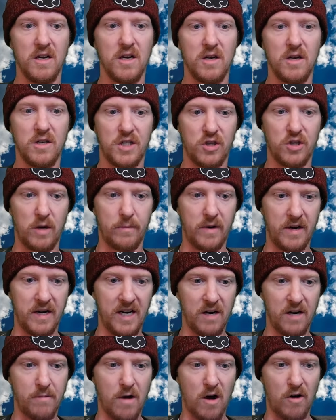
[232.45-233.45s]
So I'm going to need
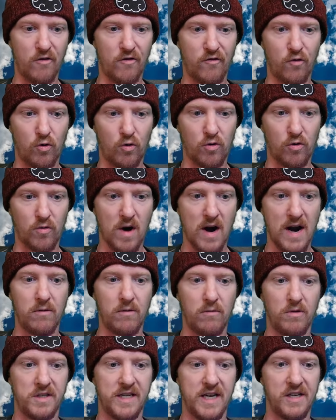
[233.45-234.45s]
about 4, right?
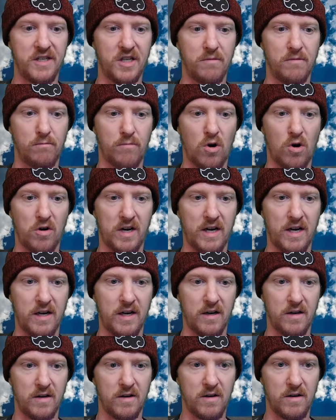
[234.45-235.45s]
Let's head to market.